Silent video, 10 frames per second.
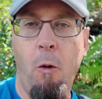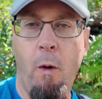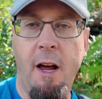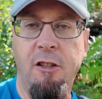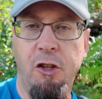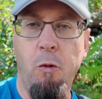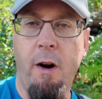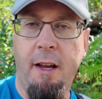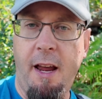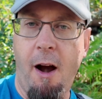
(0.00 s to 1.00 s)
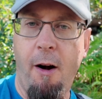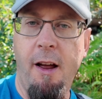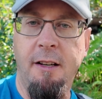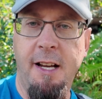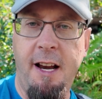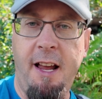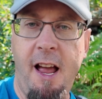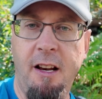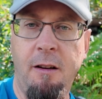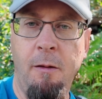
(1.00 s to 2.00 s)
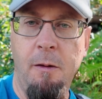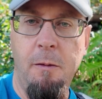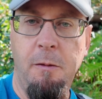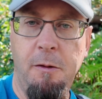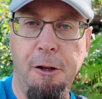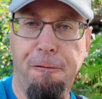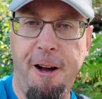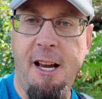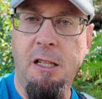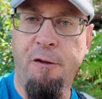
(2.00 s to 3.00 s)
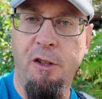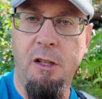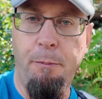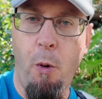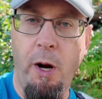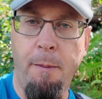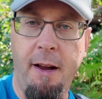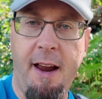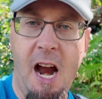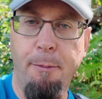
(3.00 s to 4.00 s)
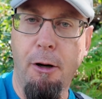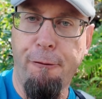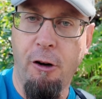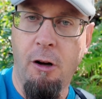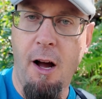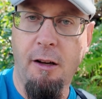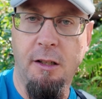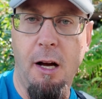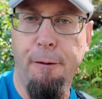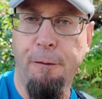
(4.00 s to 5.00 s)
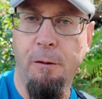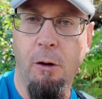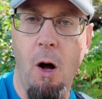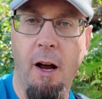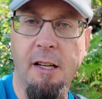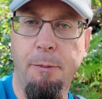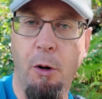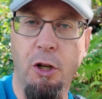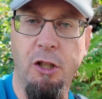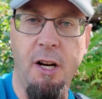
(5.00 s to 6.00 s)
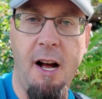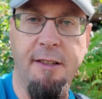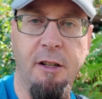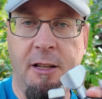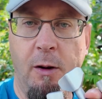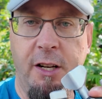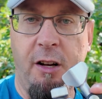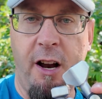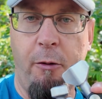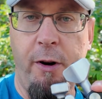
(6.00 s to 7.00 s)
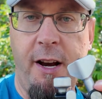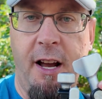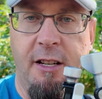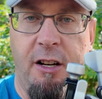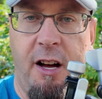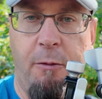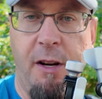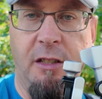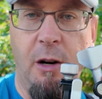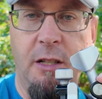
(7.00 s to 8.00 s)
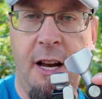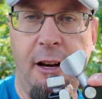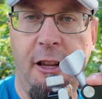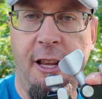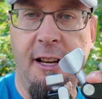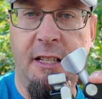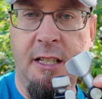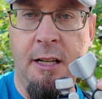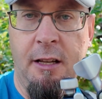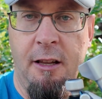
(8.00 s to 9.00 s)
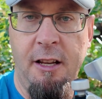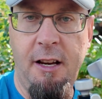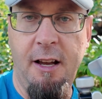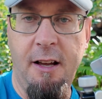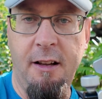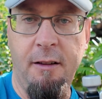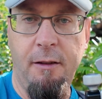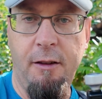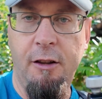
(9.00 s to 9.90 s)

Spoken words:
when I do want to carry a dedicated device for supporting my camera for locked off long exposure shots. And so I did a lot of reading, I did a lot of research, and this, I